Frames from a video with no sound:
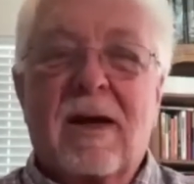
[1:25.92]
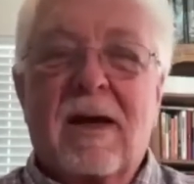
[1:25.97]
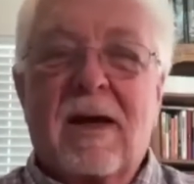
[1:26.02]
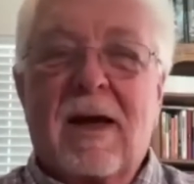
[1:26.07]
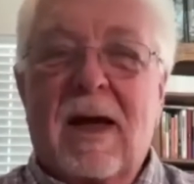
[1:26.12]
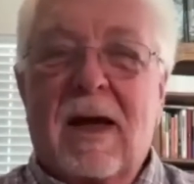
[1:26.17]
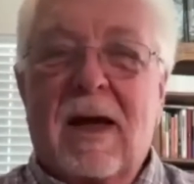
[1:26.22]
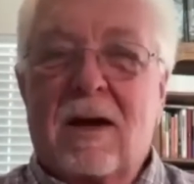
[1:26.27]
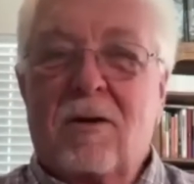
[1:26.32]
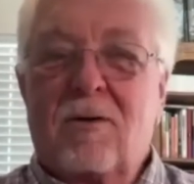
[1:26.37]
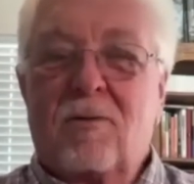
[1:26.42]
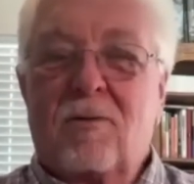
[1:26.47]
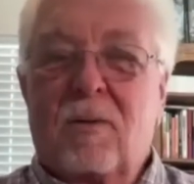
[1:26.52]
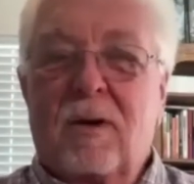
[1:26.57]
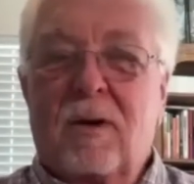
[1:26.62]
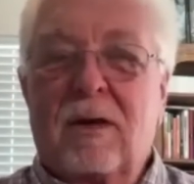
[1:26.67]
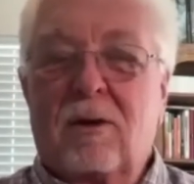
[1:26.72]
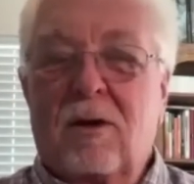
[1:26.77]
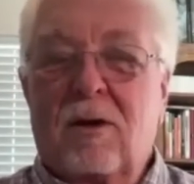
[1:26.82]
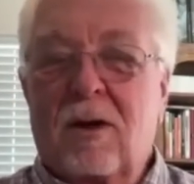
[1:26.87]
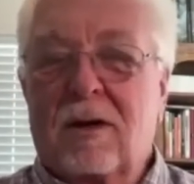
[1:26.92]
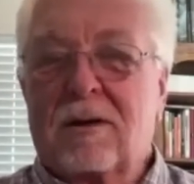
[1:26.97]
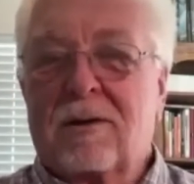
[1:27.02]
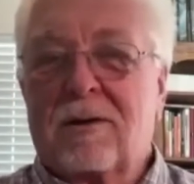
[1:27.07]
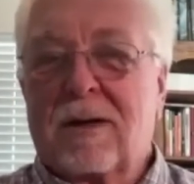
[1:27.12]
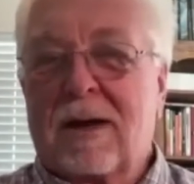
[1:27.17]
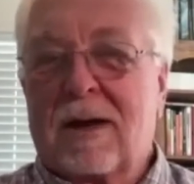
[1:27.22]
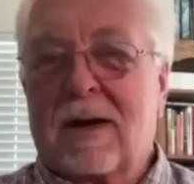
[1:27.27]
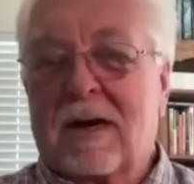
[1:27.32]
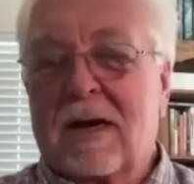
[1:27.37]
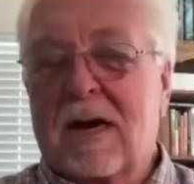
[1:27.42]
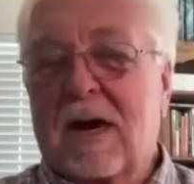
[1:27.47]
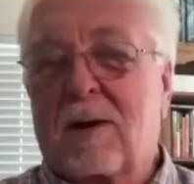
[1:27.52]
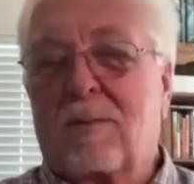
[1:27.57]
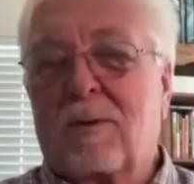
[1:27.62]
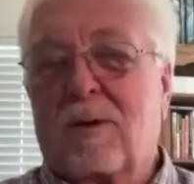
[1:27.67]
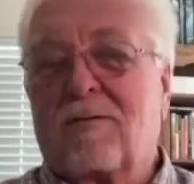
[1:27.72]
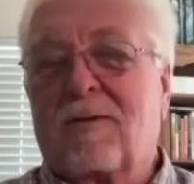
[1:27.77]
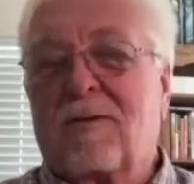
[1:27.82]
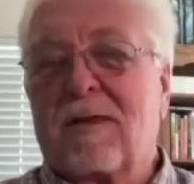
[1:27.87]
And we looked at a
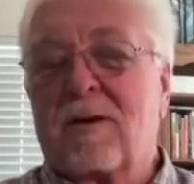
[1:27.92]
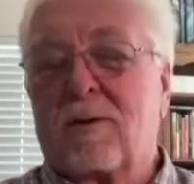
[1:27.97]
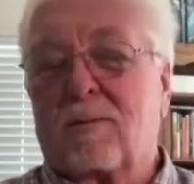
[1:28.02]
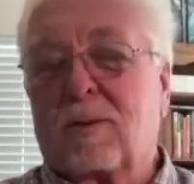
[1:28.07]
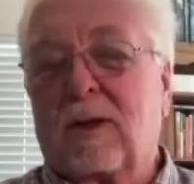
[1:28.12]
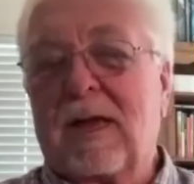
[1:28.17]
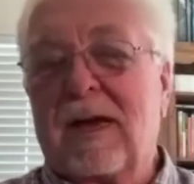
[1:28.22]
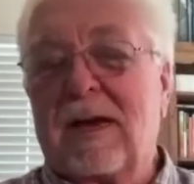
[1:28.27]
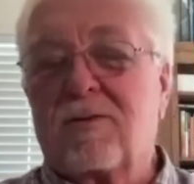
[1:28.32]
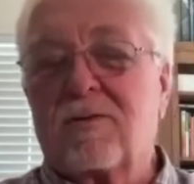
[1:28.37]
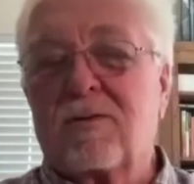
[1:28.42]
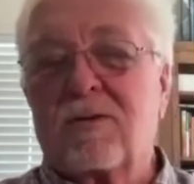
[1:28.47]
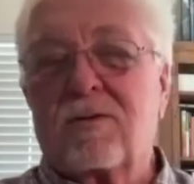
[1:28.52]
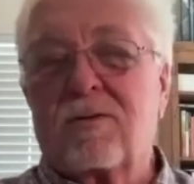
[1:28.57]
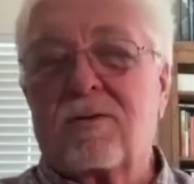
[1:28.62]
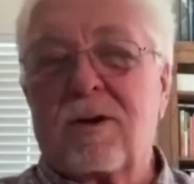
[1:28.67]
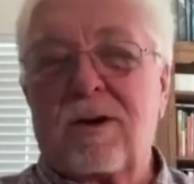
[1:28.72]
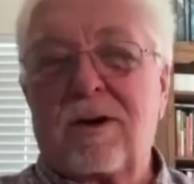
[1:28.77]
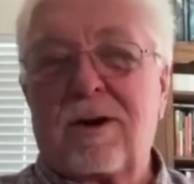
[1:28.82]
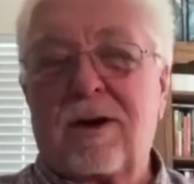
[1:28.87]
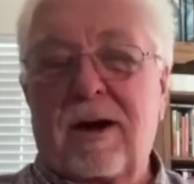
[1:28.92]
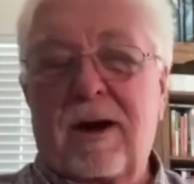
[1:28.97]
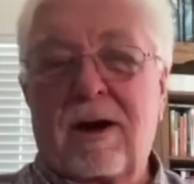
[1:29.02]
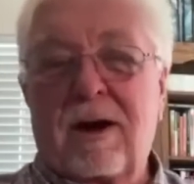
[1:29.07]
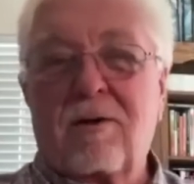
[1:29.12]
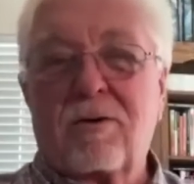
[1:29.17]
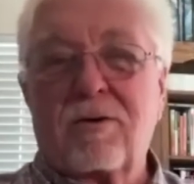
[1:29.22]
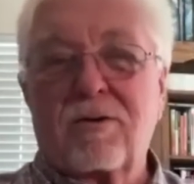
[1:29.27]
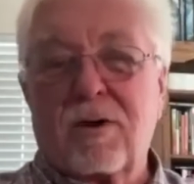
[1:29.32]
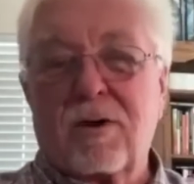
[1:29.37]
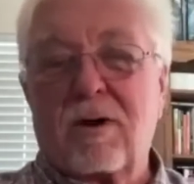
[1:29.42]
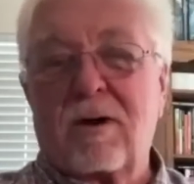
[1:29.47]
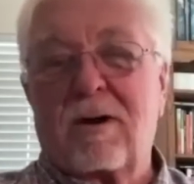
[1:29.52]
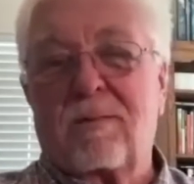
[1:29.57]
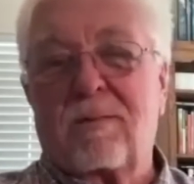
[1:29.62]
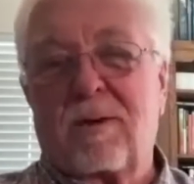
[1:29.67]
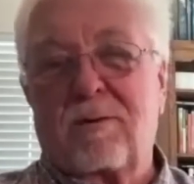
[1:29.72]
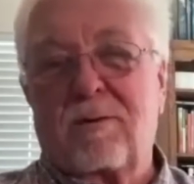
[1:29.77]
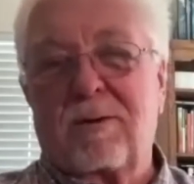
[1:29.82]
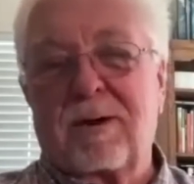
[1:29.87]
couple of other places in Arizona,
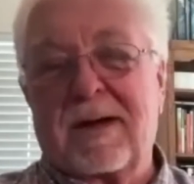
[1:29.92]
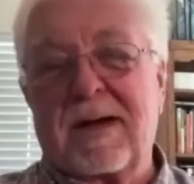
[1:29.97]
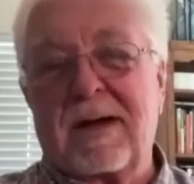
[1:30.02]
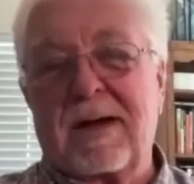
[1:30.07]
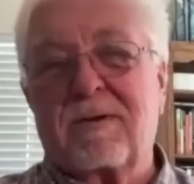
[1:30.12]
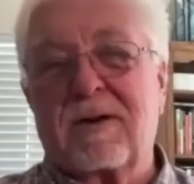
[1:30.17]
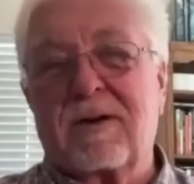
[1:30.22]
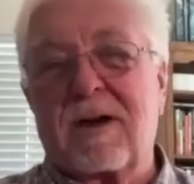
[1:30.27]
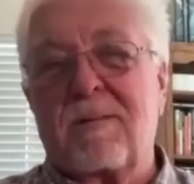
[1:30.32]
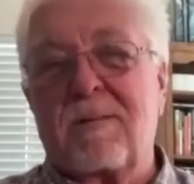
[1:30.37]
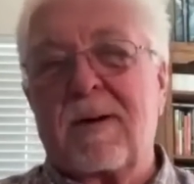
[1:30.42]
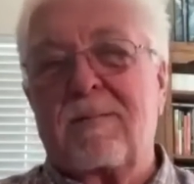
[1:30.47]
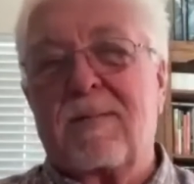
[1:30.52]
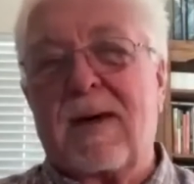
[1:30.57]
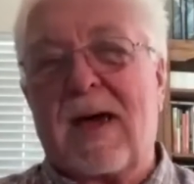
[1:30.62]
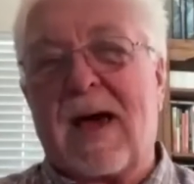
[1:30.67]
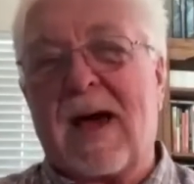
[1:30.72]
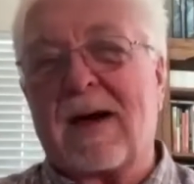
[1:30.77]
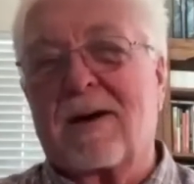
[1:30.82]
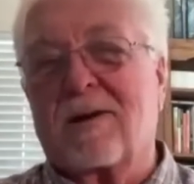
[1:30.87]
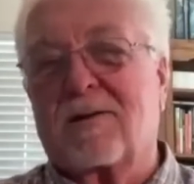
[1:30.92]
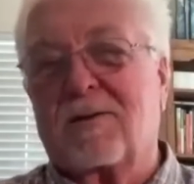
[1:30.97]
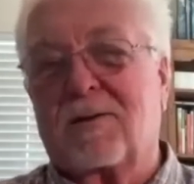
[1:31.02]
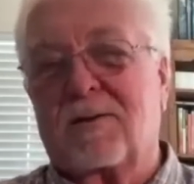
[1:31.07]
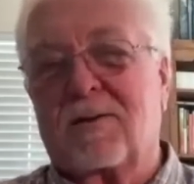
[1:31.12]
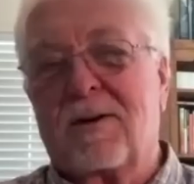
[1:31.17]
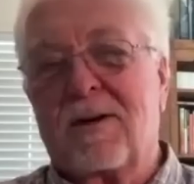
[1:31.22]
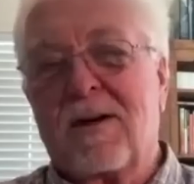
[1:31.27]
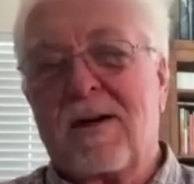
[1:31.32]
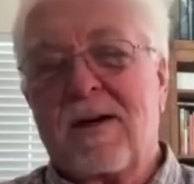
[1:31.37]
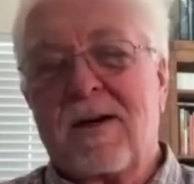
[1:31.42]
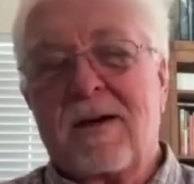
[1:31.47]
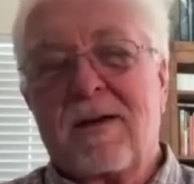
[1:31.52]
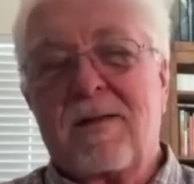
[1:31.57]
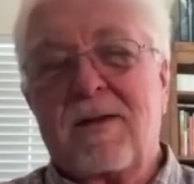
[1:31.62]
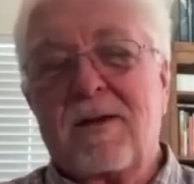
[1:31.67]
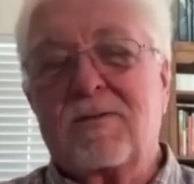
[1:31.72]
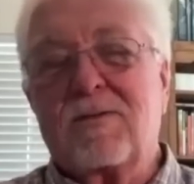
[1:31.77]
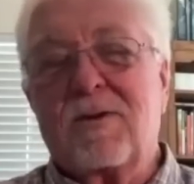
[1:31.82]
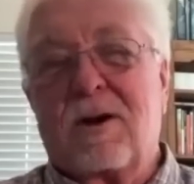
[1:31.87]
but we kept coming back to
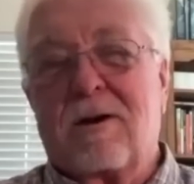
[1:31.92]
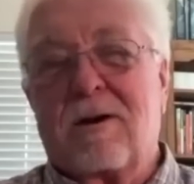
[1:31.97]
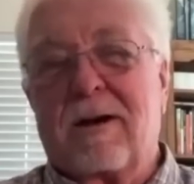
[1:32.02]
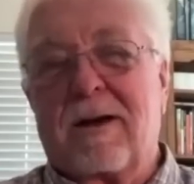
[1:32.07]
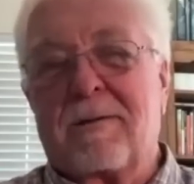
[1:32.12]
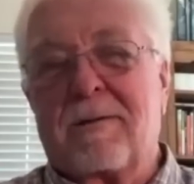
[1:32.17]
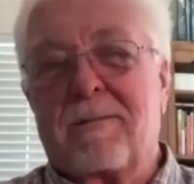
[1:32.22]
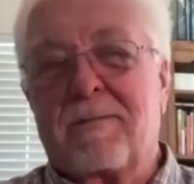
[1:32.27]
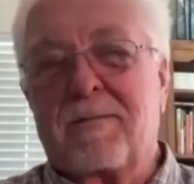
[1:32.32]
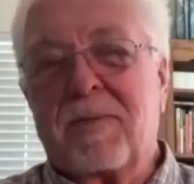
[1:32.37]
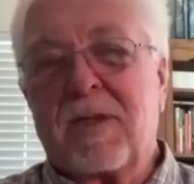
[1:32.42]
this area.